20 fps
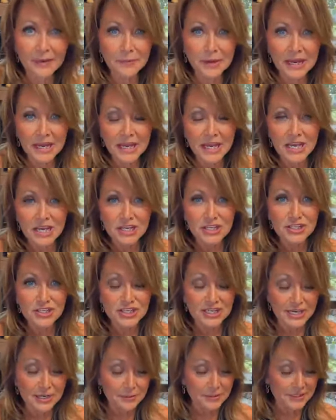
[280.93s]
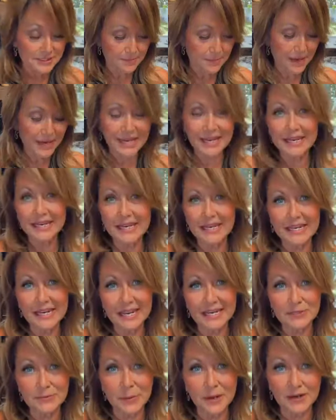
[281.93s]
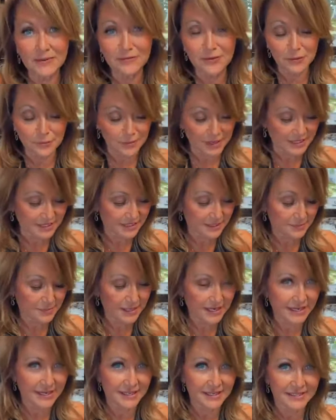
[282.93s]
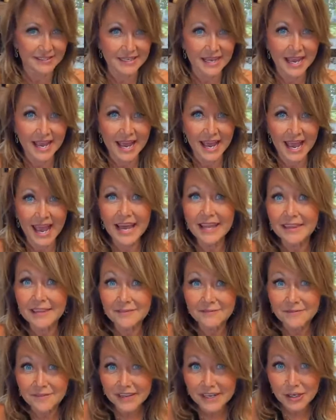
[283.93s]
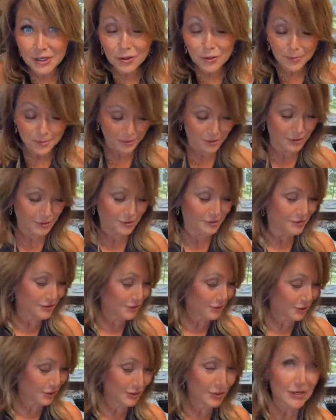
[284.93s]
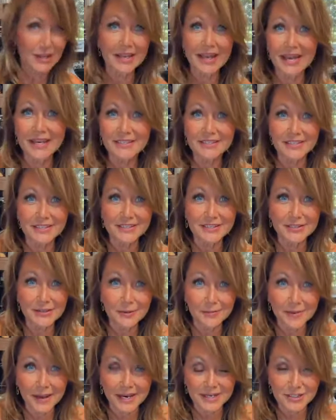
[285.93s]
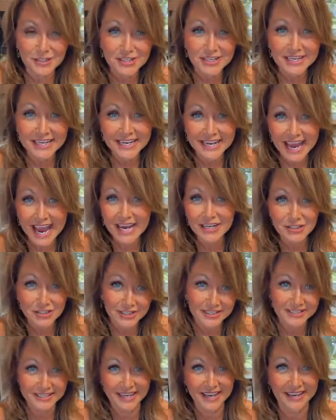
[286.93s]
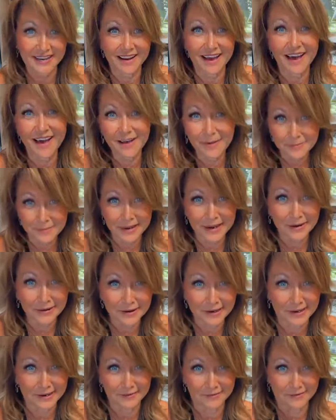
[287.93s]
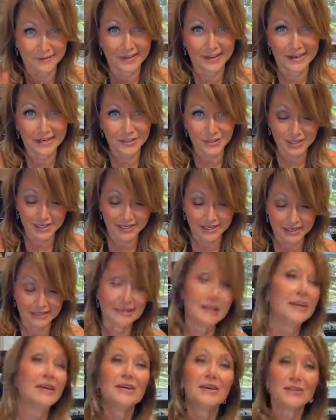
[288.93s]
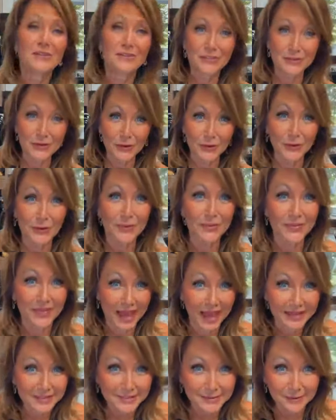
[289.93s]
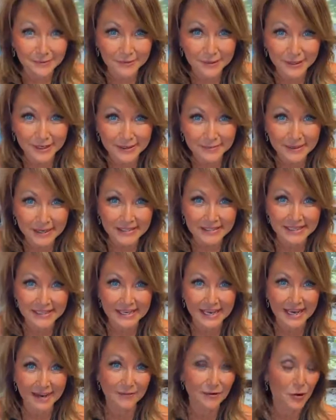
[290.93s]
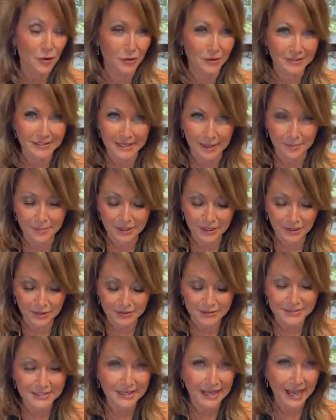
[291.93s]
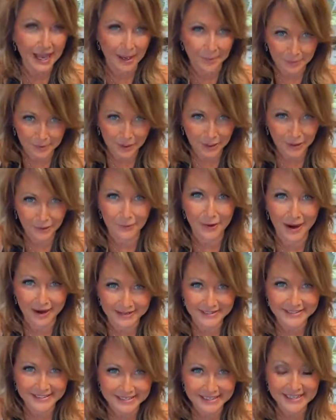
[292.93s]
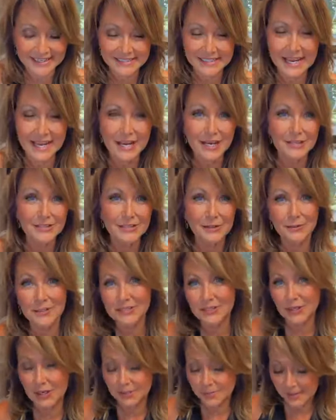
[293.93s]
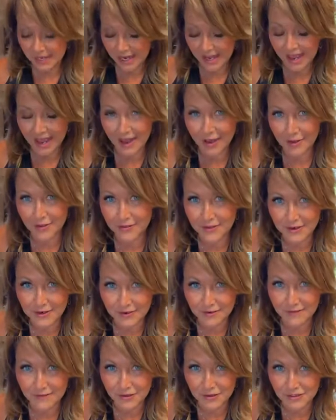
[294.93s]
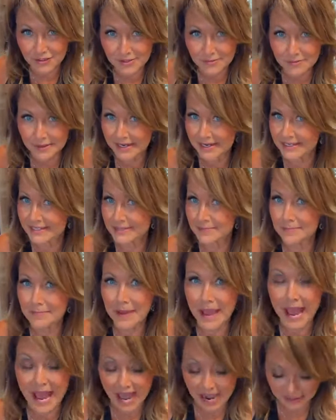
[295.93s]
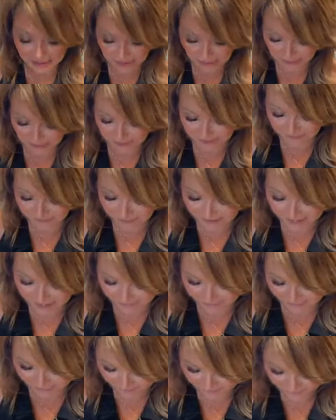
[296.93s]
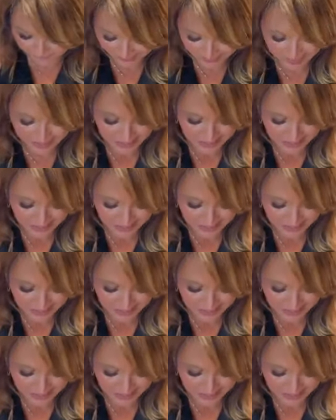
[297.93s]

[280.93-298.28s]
Anyway, she was making it as one of her recipes, and the video producer liked it so much, he actually said, I'll marry you for that chicken. So that's what we're gonna make today. Of course, epicurized it, so it's gonna be a healthier version, but it's packed with flavor.